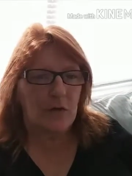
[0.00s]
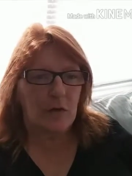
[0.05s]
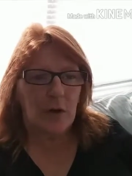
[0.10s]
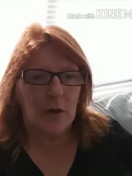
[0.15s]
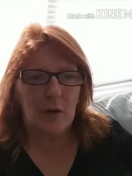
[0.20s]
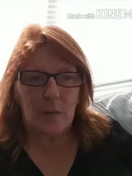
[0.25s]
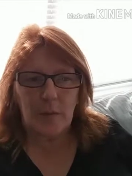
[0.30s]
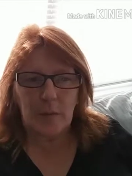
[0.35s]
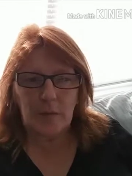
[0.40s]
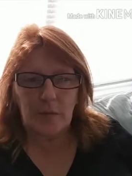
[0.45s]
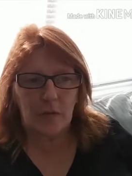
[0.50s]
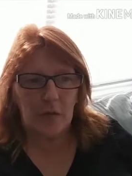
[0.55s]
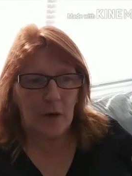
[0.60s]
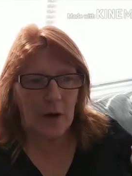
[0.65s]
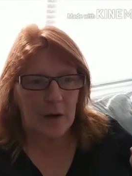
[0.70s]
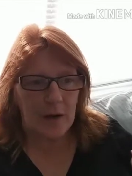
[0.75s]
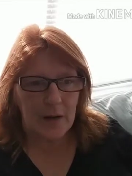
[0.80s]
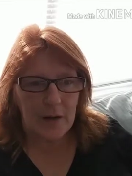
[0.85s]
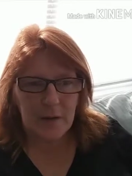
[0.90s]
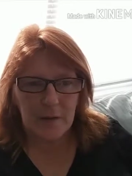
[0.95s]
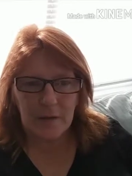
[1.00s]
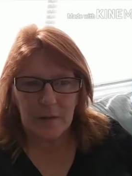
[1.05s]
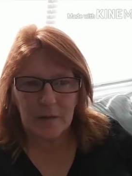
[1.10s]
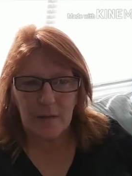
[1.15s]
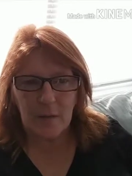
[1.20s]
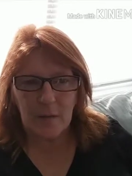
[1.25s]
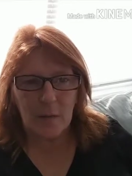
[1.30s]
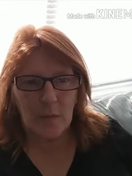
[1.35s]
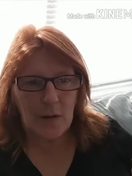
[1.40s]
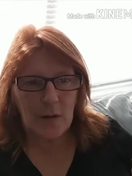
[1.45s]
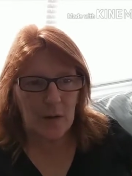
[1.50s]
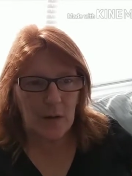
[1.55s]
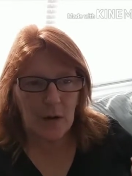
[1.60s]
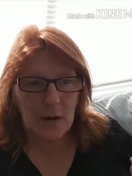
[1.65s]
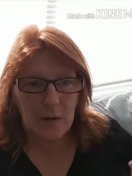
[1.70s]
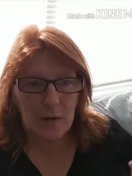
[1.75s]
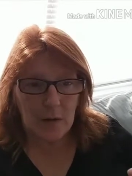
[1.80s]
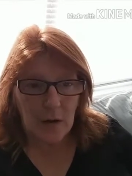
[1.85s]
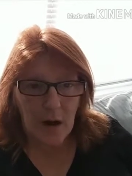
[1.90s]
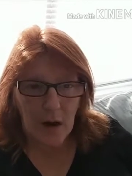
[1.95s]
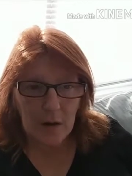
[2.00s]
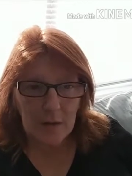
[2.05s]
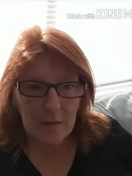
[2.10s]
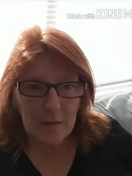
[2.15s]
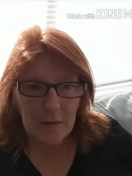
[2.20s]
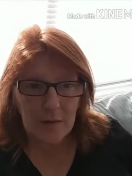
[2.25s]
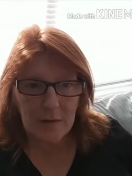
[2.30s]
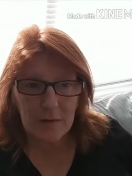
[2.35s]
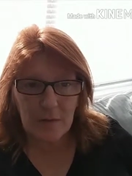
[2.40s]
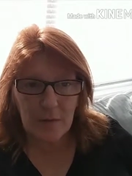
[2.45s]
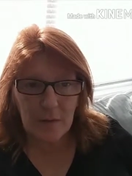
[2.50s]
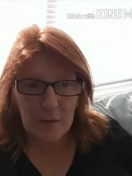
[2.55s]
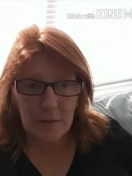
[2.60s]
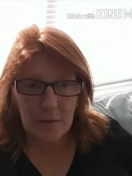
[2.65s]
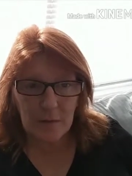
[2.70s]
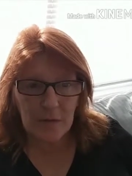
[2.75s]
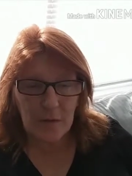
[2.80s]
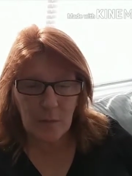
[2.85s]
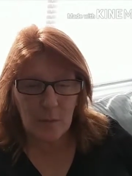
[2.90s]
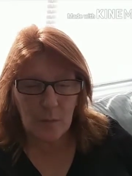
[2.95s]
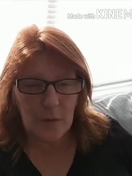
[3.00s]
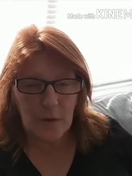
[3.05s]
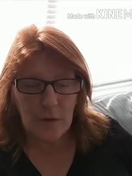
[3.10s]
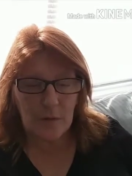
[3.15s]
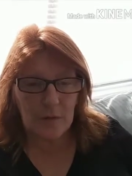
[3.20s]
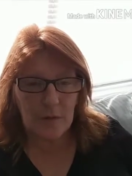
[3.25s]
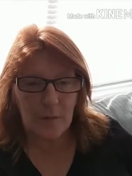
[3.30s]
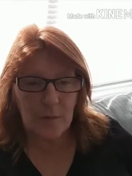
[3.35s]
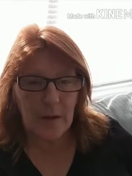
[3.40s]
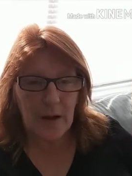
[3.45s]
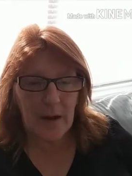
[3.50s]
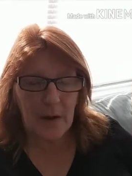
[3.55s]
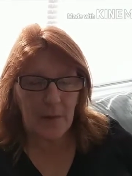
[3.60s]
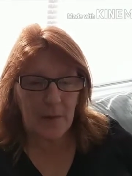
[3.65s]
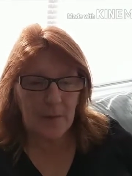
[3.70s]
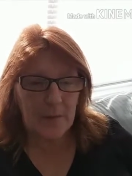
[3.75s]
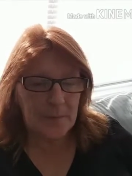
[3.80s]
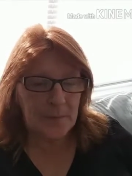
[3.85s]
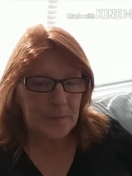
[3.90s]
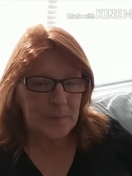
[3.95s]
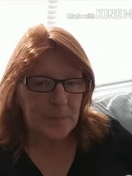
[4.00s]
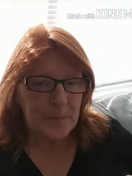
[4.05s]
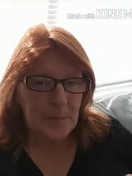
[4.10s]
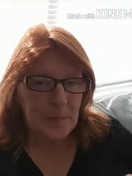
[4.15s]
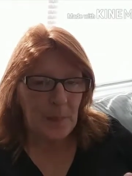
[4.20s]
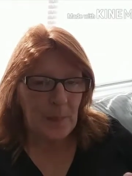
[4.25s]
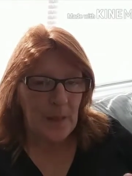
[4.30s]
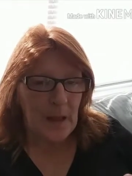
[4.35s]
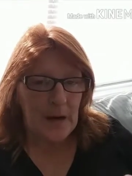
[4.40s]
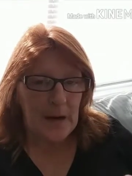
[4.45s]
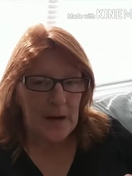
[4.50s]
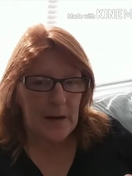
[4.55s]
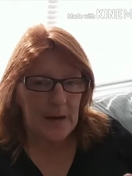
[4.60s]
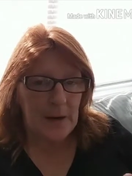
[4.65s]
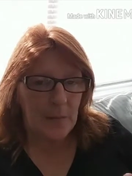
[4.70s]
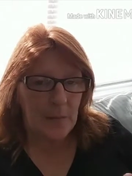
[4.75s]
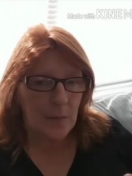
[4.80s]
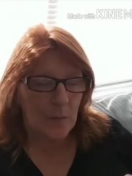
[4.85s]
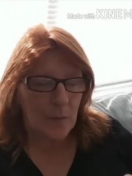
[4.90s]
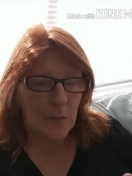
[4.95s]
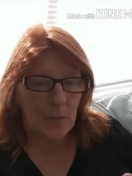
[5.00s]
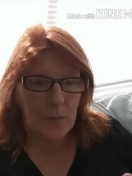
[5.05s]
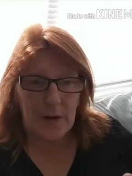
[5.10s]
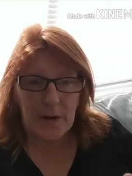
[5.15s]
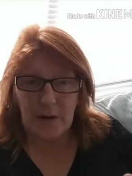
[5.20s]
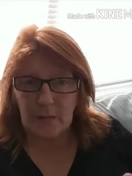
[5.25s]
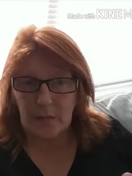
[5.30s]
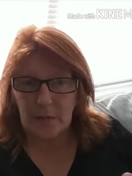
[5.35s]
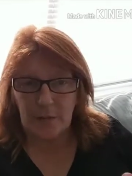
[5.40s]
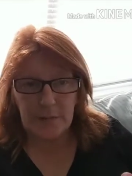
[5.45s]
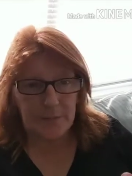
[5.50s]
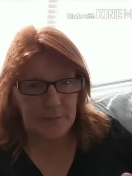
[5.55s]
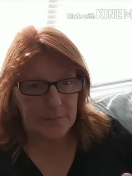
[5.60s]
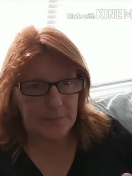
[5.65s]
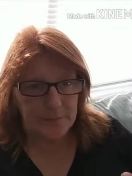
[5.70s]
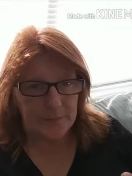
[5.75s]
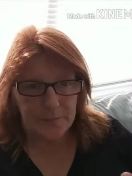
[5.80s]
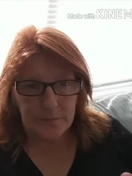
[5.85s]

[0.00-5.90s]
check, you know, maybe she got in somewhere, got locked in somewhere somehow. We never